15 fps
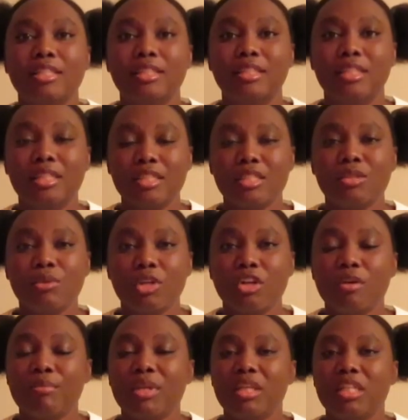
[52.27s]
this
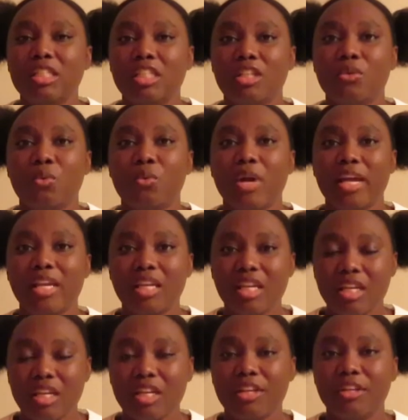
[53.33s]
recommendation right
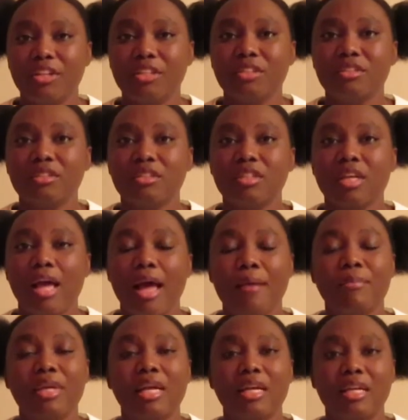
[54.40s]
here
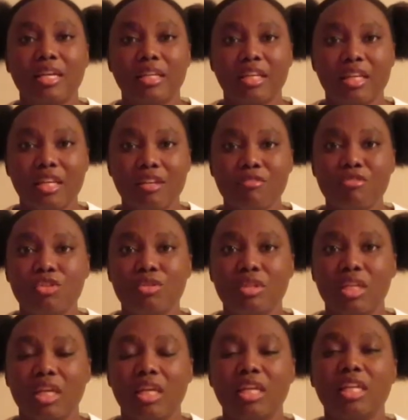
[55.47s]
I'm gonna give
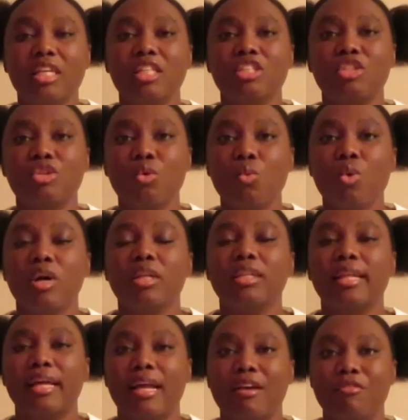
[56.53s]
today is the one
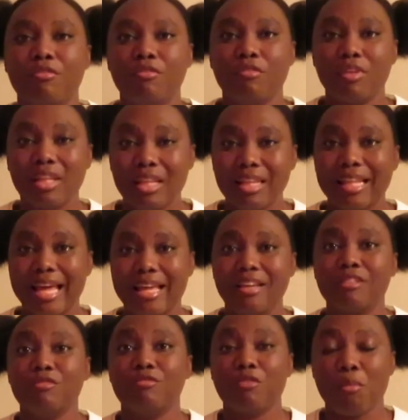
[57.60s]
that I feel like,
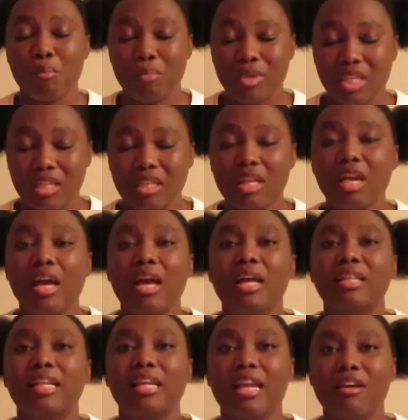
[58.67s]
for me,
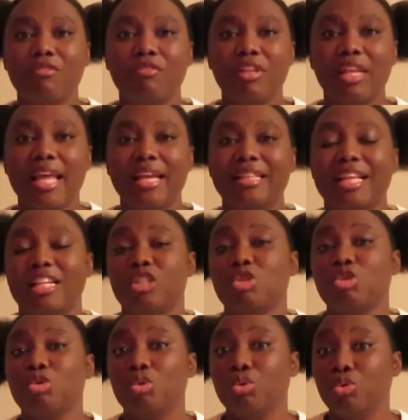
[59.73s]
that I feel like that's
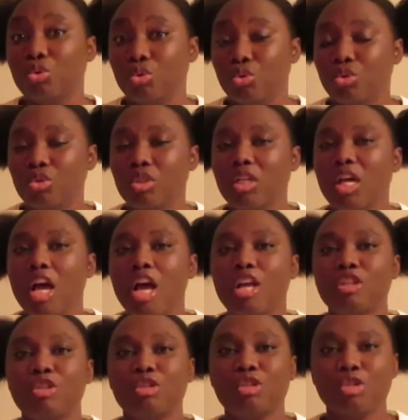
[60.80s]
so good.
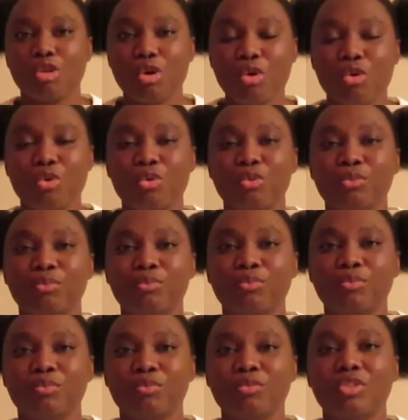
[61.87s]
So
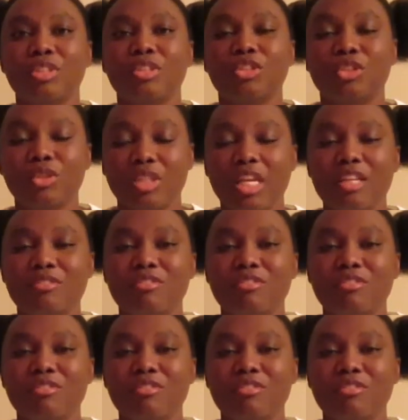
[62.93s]
today's